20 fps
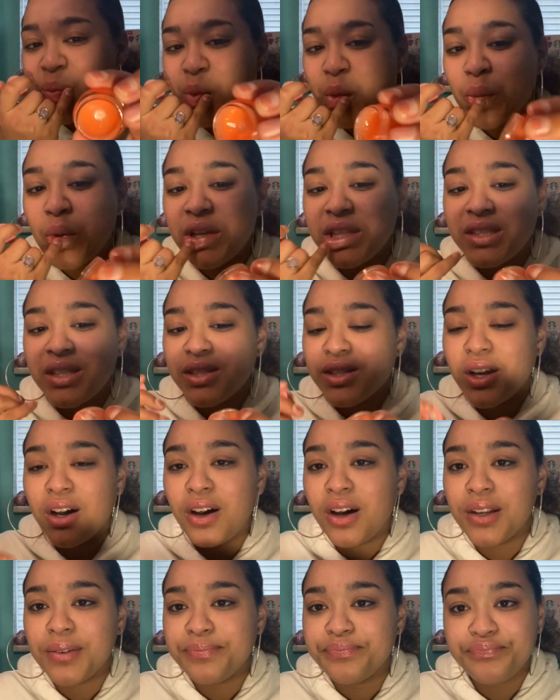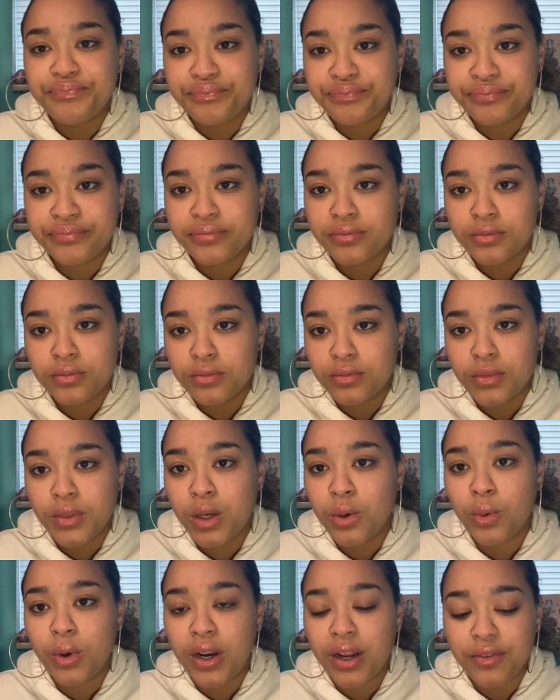but once it's gone,
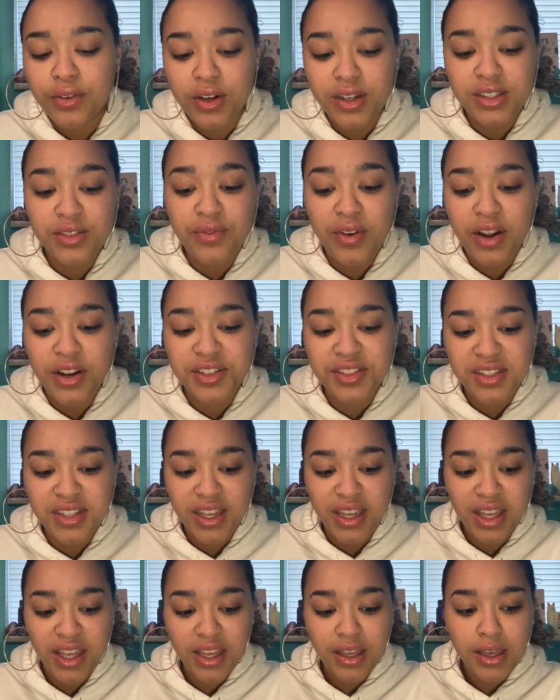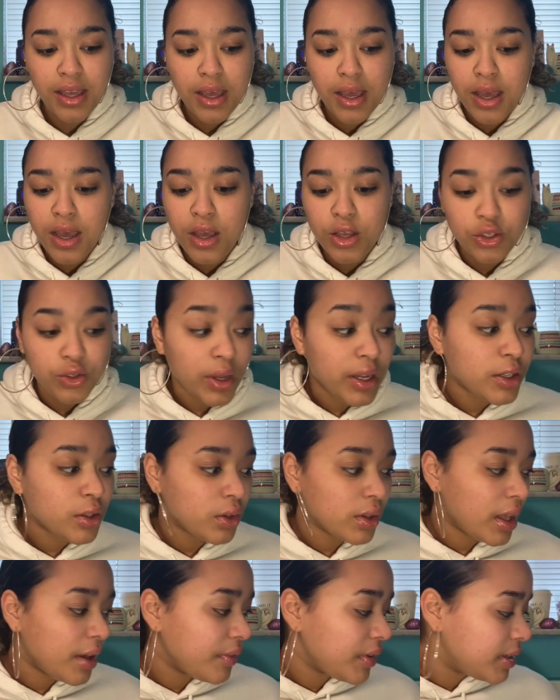whatever. It's very sticky, so I
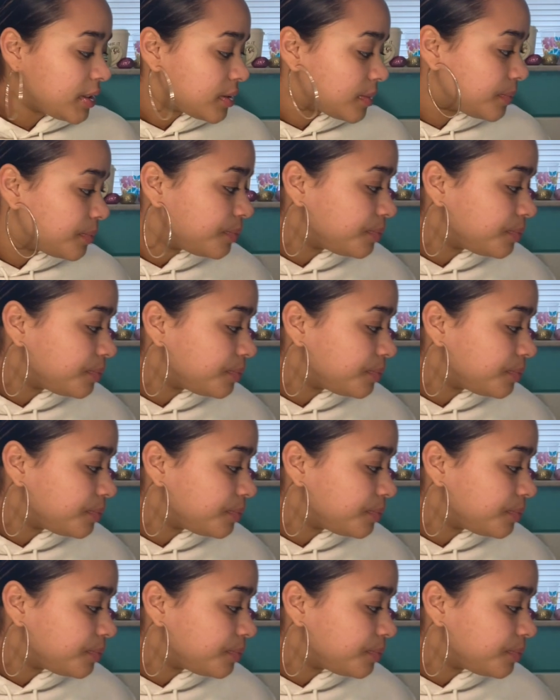don't love it.